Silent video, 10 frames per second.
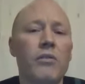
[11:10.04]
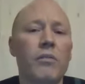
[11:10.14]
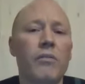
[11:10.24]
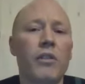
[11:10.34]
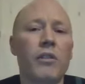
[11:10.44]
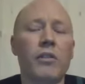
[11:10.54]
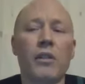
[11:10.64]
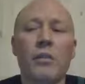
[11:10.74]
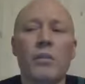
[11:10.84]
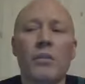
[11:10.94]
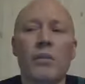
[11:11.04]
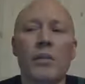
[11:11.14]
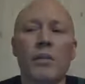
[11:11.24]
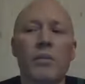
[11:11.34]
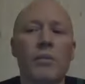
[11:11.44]
from various clubs
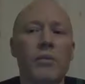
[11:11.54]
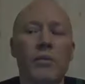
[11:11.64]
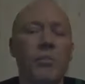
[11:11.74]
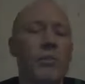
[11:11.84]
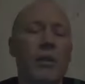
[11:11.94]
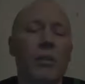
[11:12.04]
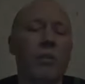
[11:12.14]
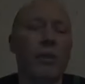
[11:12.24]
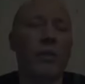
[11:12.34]
um, who just you know bring